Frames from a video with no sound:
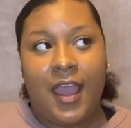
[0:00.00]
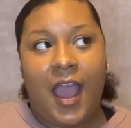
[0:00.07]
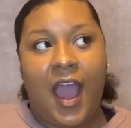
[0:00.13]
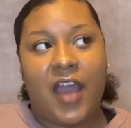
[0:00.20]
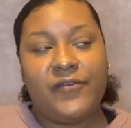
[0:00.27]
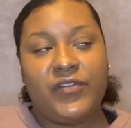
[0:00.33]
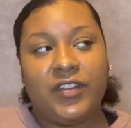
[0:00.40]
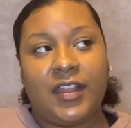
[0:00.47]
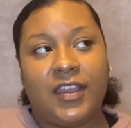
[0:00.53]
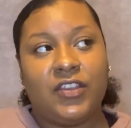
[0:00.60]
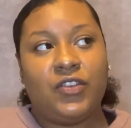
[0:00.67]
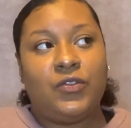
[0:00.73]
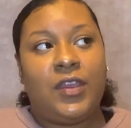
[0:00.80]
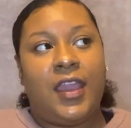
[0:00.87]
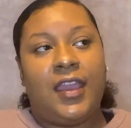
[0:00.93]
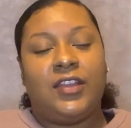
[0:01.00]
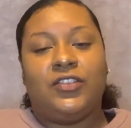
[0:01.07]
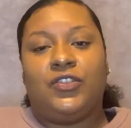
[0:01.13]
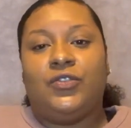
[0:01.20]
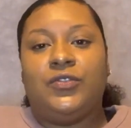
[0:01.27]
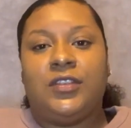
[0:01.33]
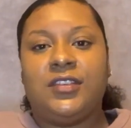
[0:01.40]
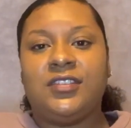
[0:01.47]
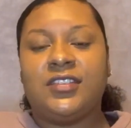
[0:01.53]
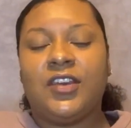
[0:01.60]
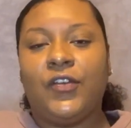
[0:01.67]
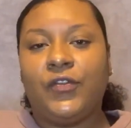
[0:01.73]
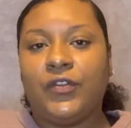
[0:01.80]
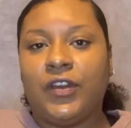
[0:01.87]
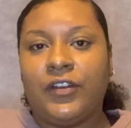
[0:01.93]
I feel like you can't do this
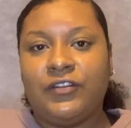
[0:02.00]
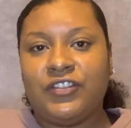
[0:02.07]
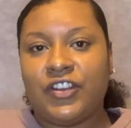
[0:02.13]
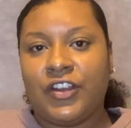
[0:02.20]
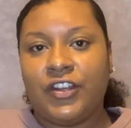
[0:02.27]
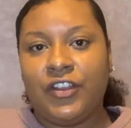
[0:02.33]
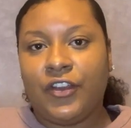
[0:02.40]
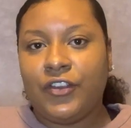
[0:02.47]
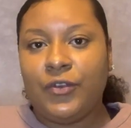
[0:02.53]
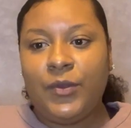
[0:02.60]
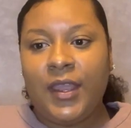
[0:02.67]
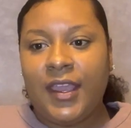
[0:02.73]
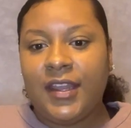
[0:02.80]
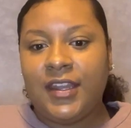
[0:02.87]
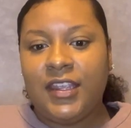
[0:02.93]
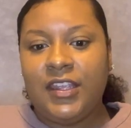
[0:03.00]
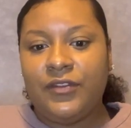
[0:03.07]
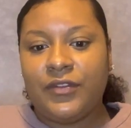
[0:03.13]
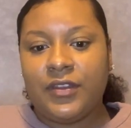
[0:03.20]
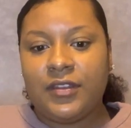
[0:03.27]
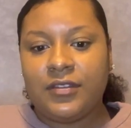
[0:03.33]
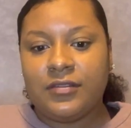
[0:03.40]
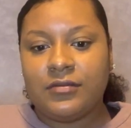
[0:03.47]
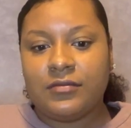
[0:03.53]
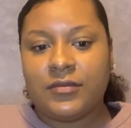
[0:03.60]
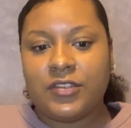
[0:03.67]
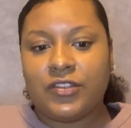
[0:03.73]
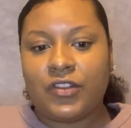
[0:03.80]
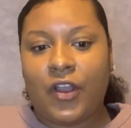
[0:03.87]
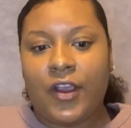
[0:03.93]
self-love journey, or you can't even
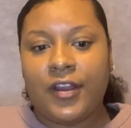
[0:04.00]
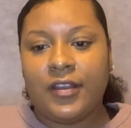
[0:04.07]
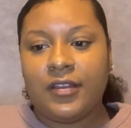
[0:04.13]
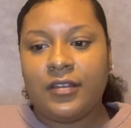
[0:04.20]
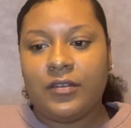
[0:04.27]
start